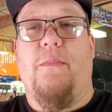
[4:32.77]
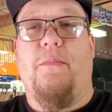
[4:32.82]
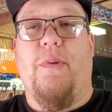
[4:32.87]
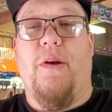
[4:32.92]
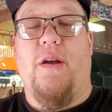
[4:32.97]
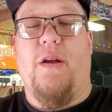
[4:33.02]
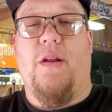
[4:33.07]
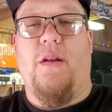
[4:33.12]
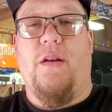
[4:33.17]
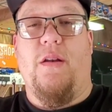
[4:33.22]

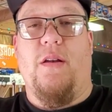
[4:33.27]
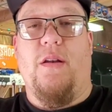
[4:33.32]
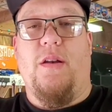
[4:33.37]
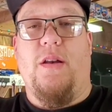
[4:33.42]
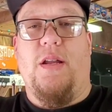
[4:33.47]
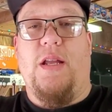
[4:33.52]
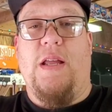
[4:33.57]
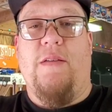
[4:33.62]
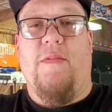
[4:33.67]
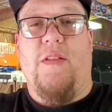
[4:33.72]
But
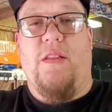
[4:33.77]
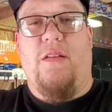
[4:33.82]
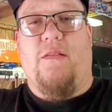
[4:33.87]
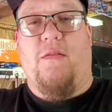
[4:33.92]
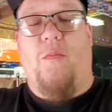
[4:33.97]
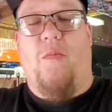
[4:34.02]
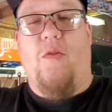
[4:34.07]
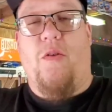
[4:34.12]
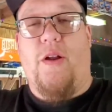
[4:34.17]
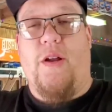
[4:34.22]
even
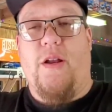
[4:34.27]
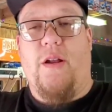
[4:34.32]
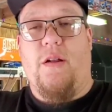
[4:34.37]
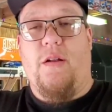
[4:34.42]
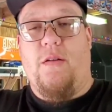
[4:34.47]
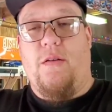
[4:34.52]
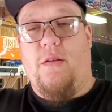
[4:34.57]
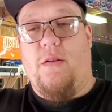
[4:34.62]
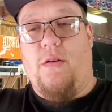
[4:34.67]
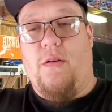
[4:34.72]
this
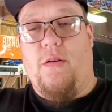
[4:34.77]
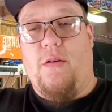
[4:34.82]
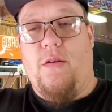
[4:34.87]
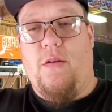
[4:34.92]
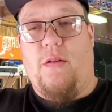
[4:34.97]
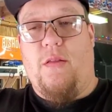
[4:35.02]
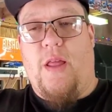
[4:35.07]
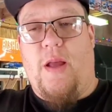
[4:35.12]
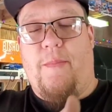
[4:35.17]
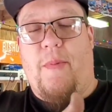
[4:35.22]
morning,
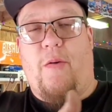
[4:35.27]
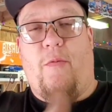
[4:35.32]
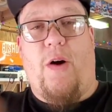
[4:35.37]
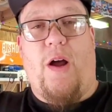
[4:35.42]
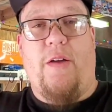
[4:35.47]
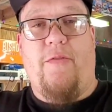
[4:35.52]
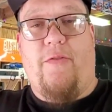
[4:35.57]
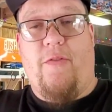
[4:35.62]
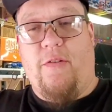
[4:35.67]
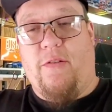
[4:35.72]
like my
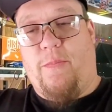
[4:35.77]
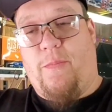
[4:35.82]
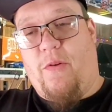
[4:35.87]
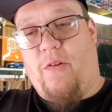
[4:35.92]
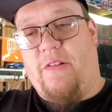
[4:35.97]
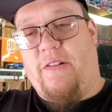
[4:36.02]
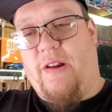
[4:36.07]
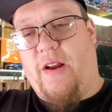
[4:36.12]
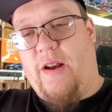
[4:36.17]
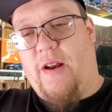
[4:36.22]
wife was
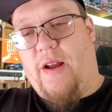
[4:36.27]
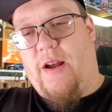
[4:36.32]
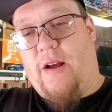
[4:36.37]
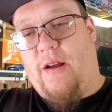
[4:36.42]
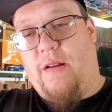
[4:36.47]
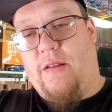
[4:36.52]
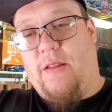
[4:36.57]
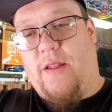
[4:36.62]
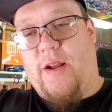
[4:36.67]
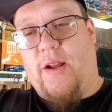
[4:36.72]
portioning it
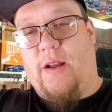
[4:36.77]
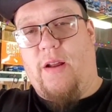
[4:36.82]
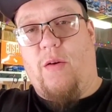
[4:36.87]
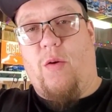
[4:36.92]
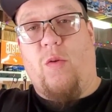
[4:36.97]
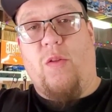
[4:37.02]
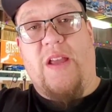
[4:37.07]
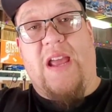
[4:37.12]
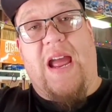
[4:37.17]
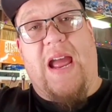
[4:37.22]
out, like
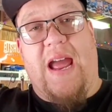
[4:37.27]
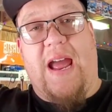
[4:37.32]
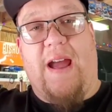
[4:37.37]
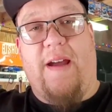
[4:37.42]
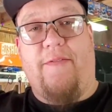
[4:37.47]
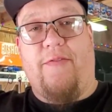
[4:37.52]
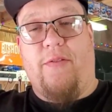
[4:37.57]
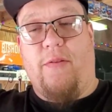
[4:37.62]
only